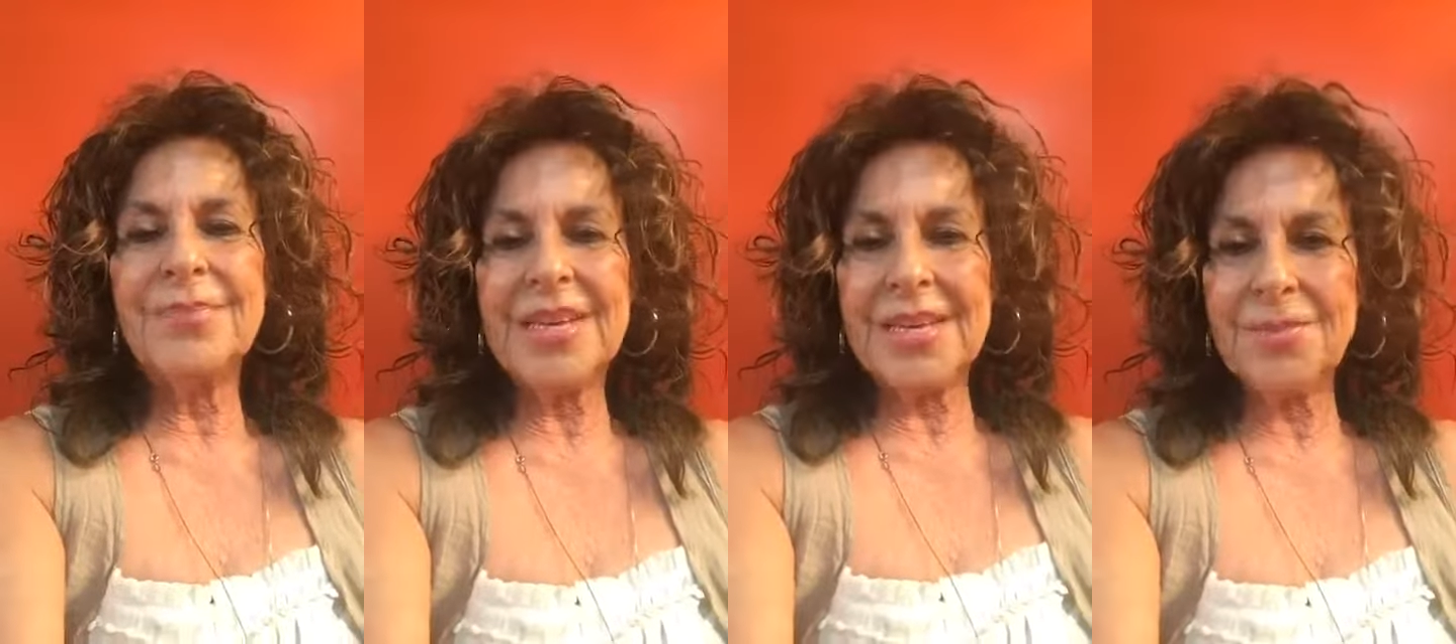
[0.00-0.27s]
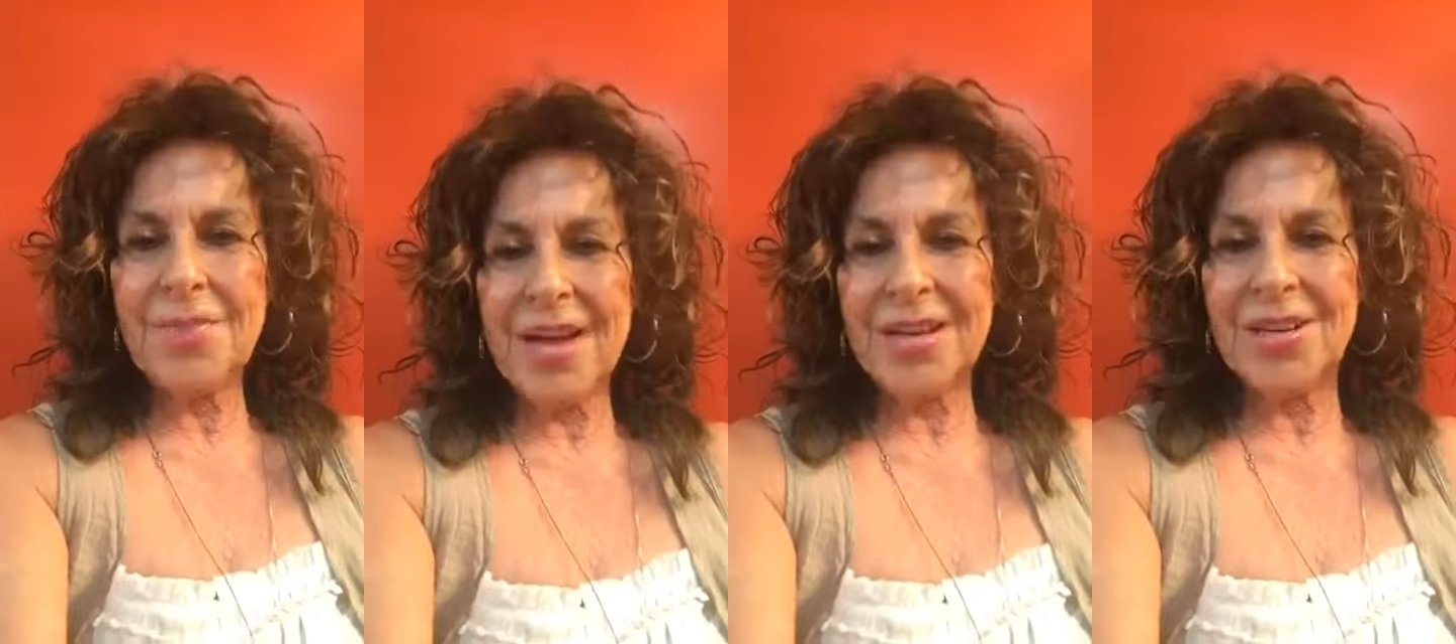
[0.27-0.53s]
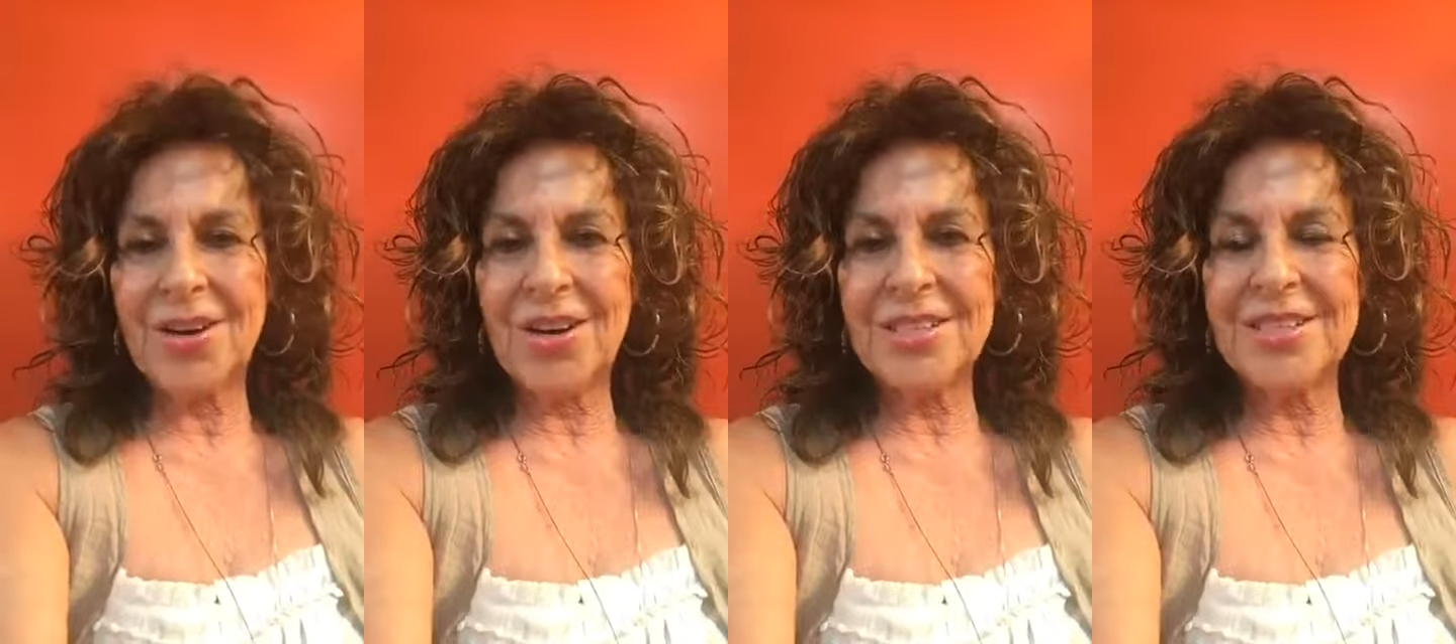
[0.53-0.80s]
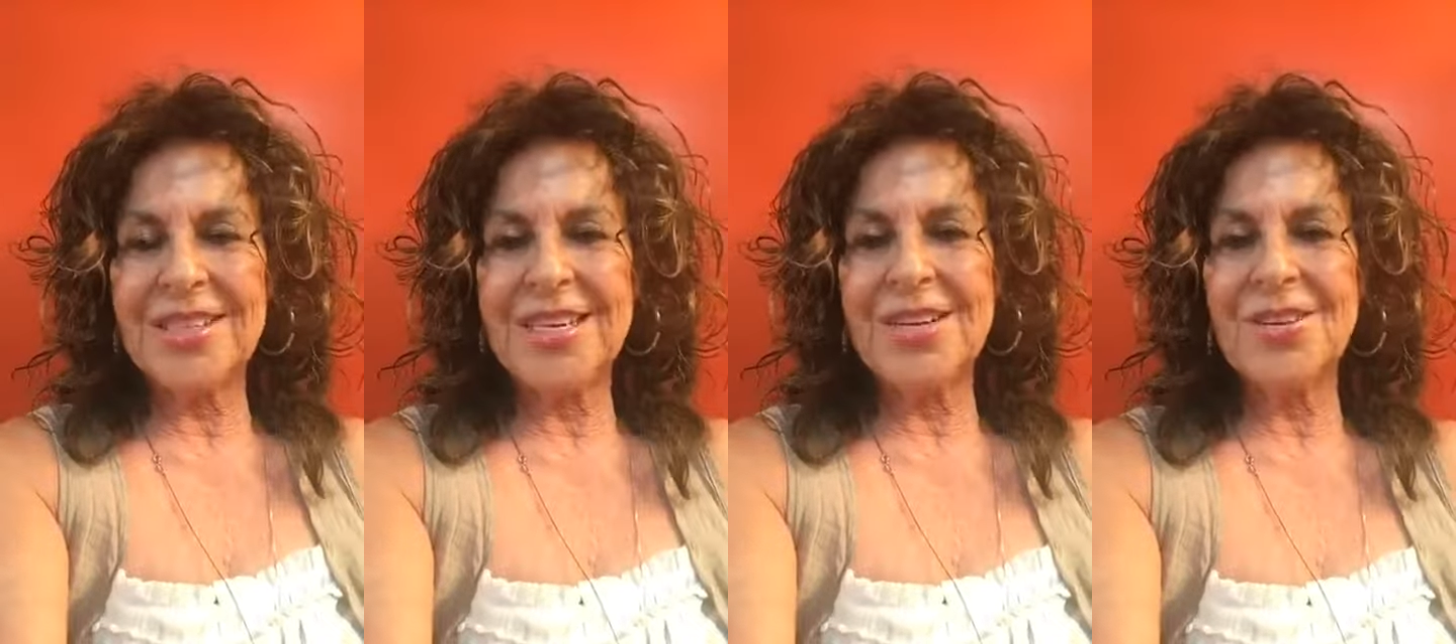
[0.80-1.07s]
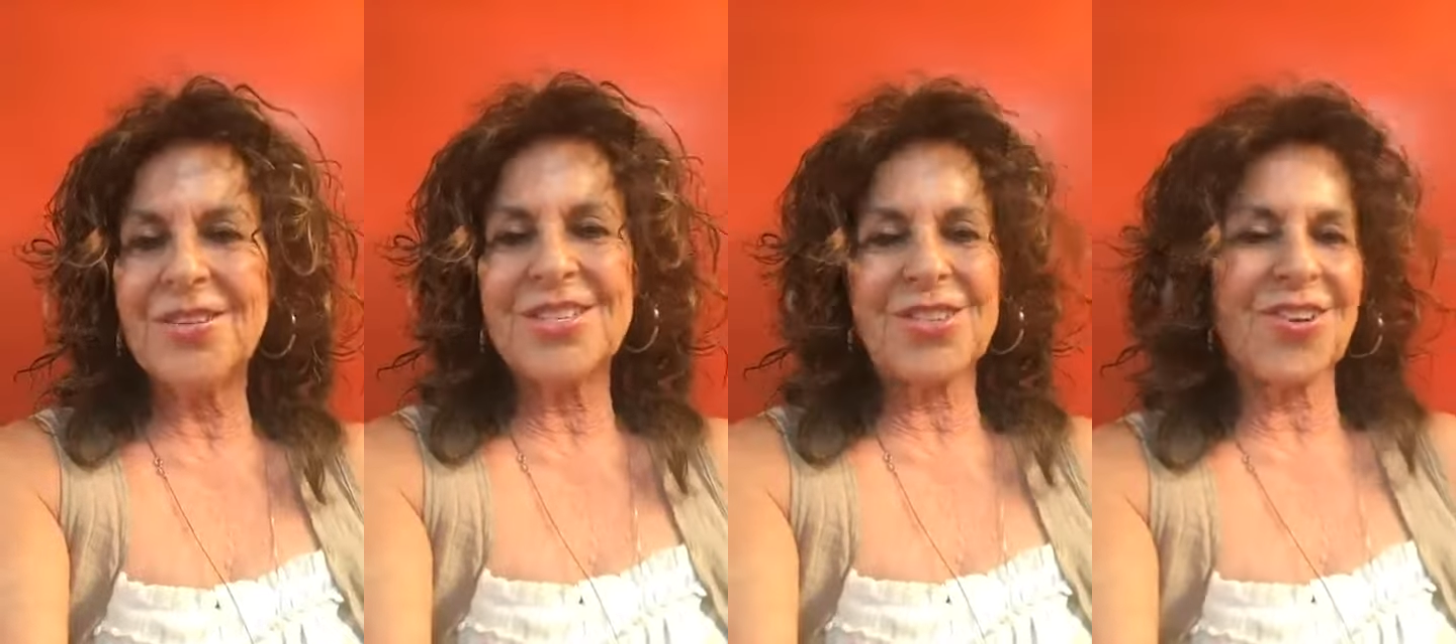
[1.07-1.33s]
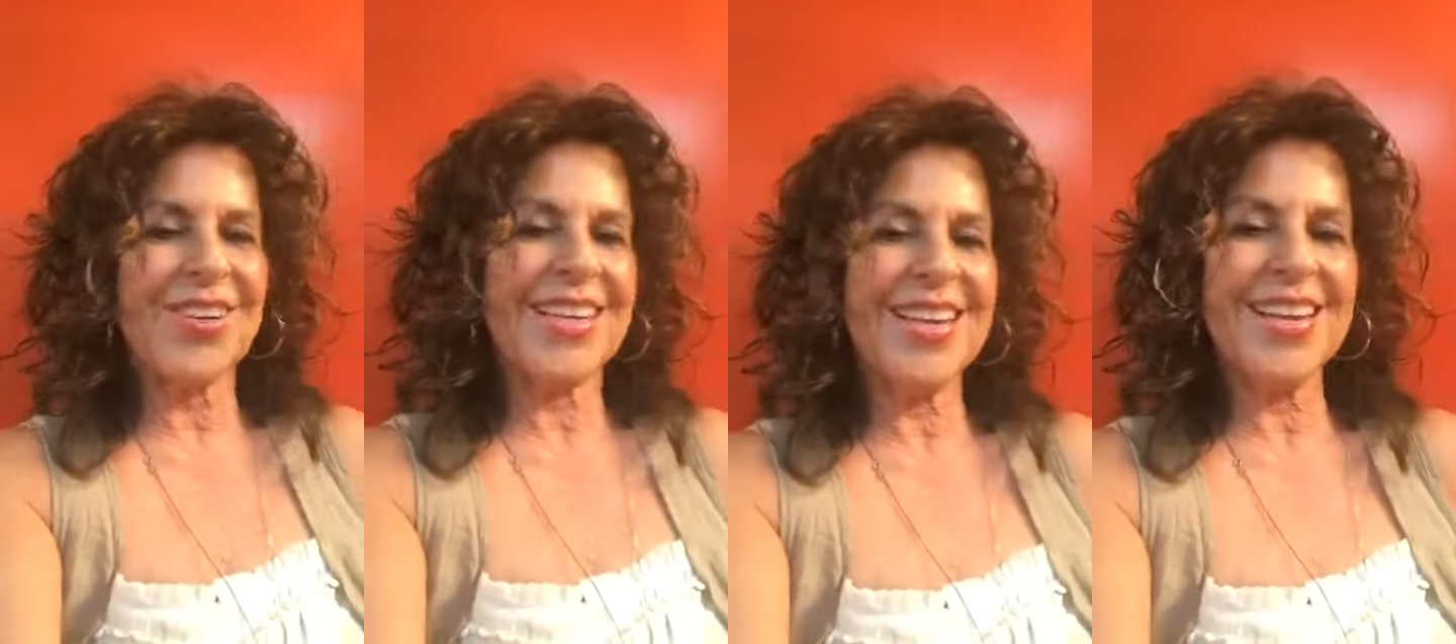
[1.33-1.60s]
in my garden. Here is
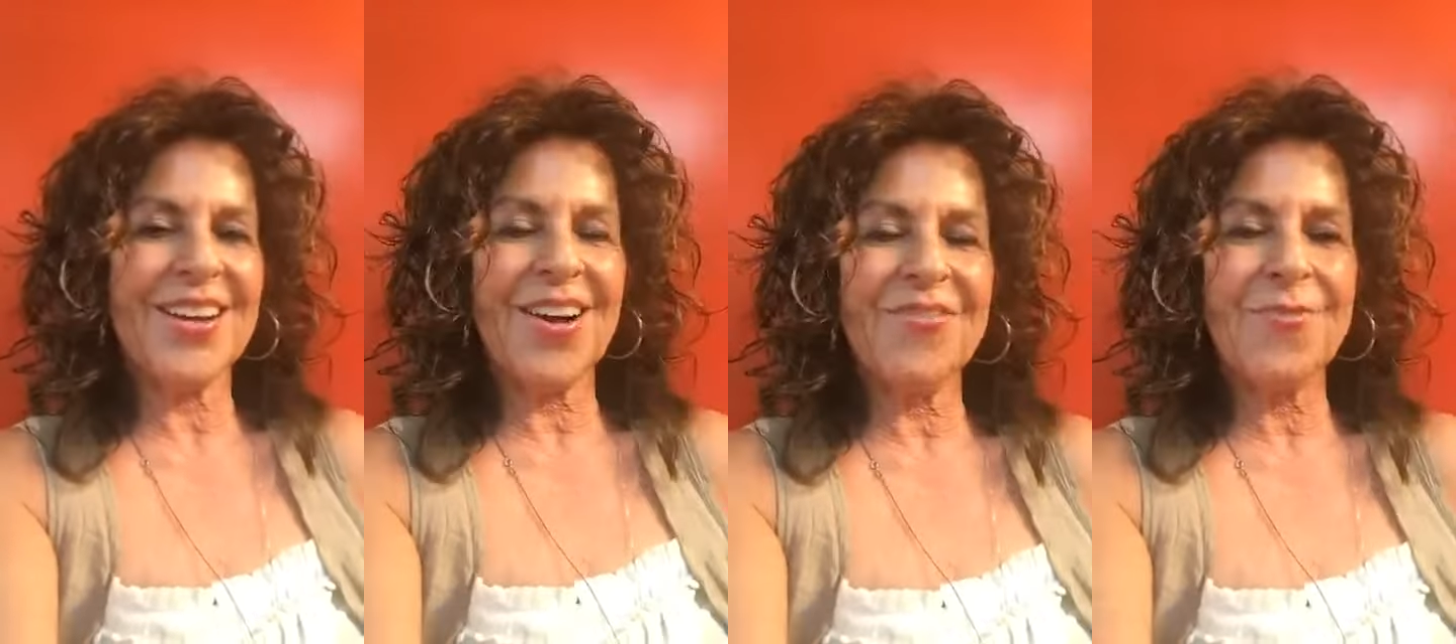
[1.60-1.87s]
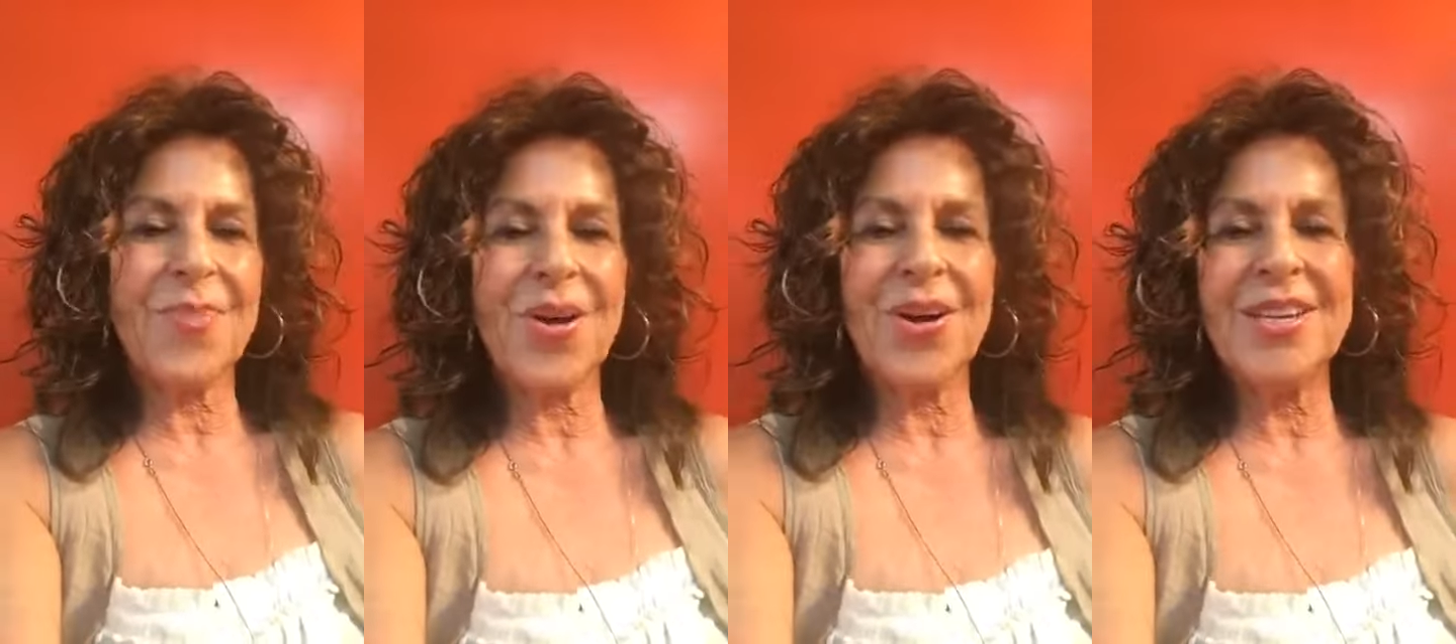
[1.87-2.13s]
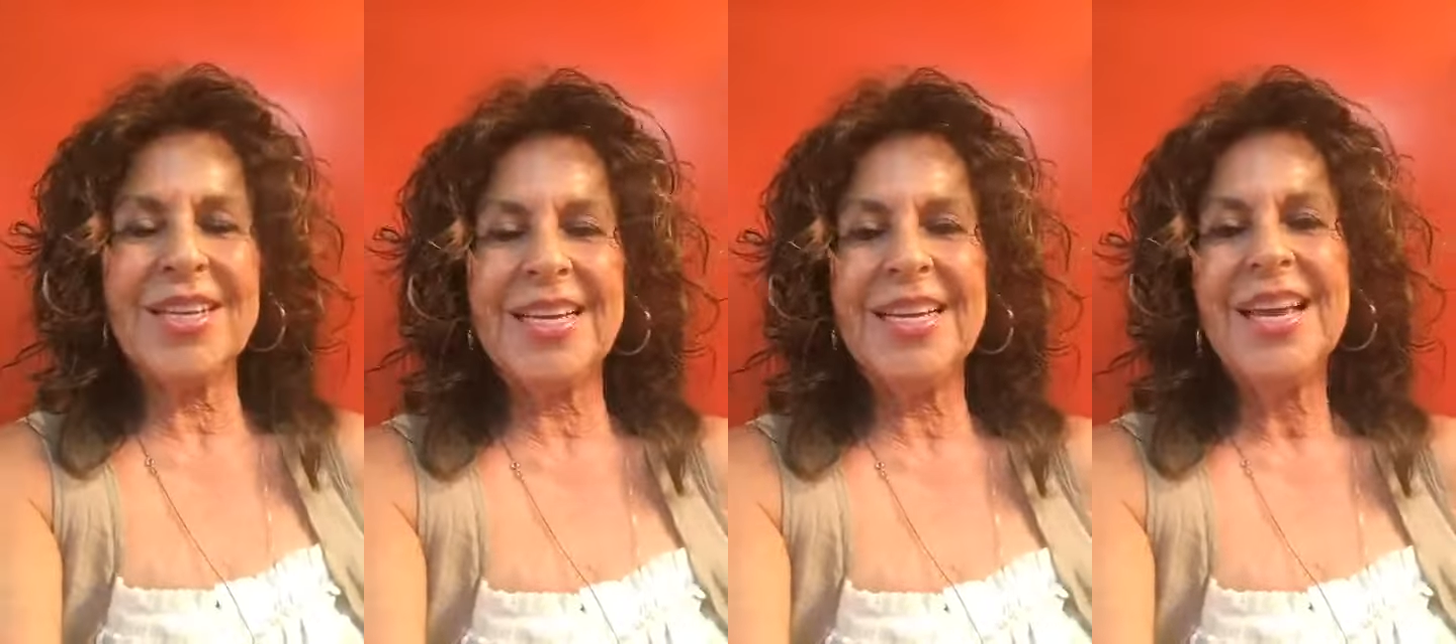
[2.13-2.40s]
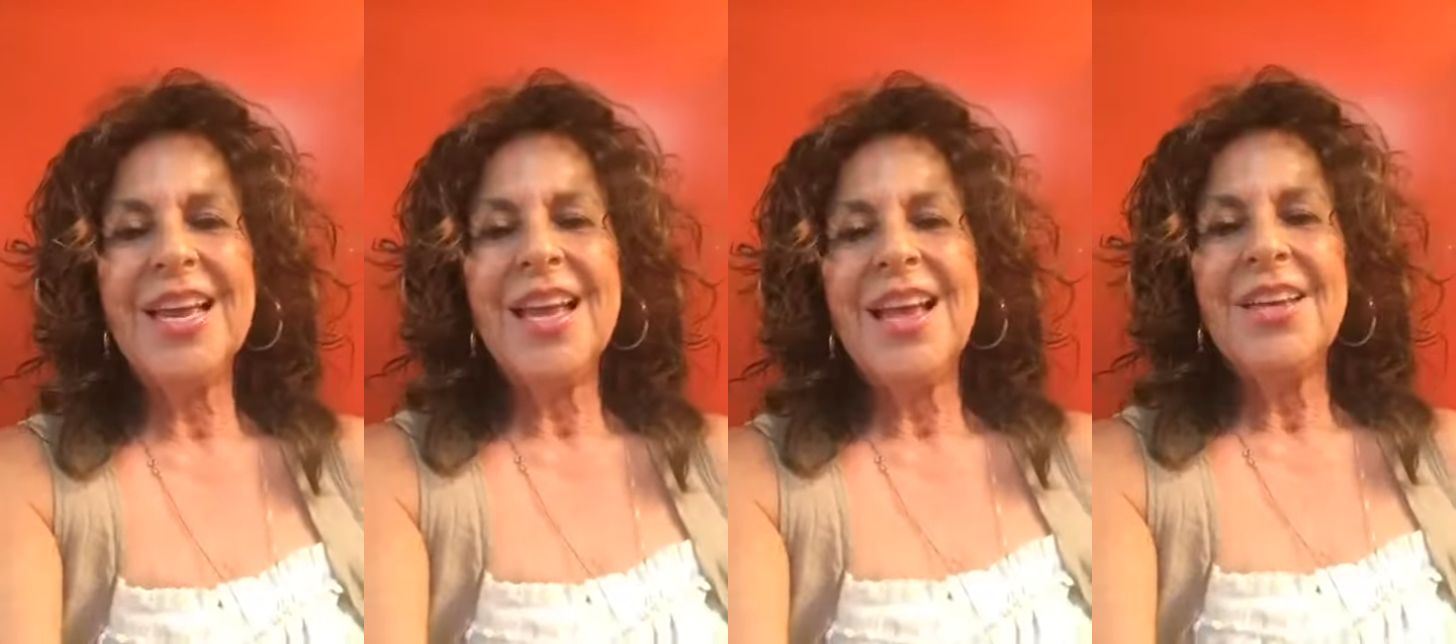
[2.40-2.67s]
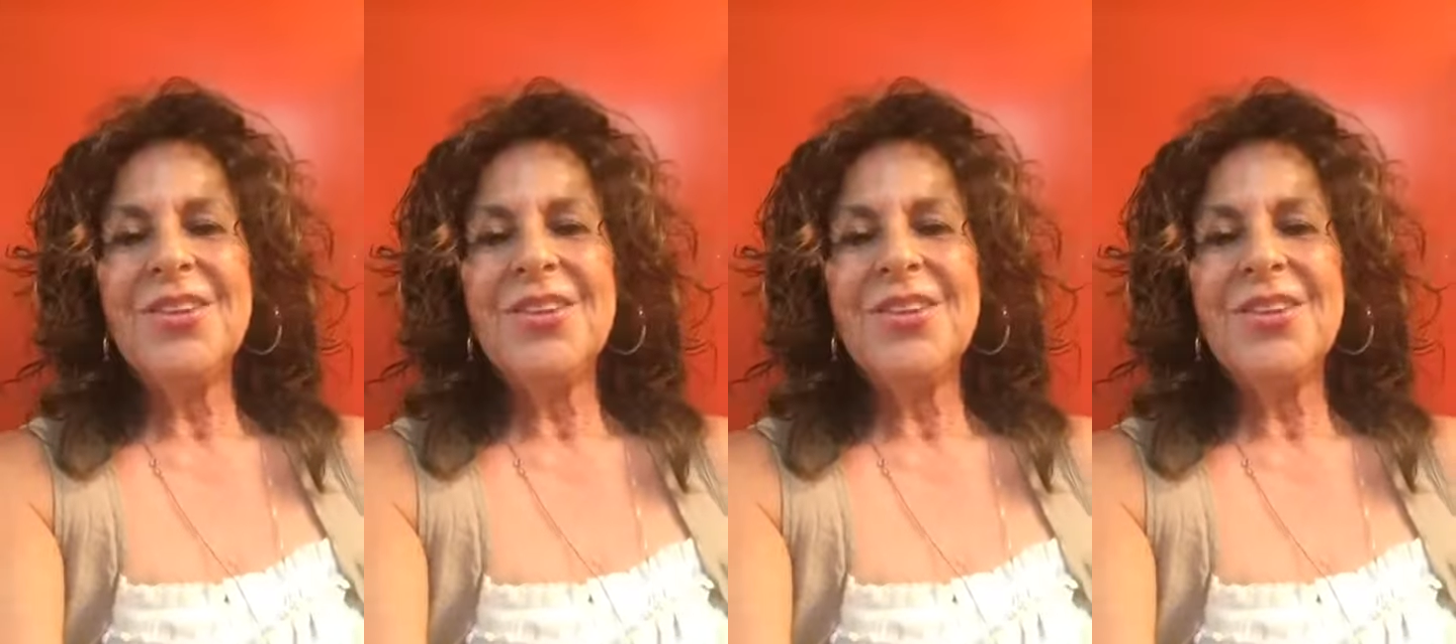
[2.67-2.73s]
our kickoff party.